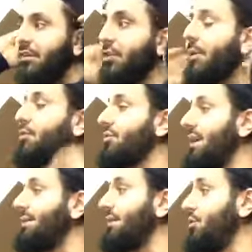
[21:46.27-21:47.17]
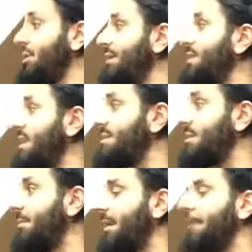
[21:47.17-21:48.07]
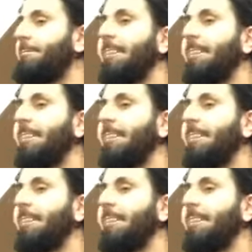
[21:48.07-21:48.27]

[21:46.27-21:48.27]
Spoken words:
Hume agreed that you need testimony.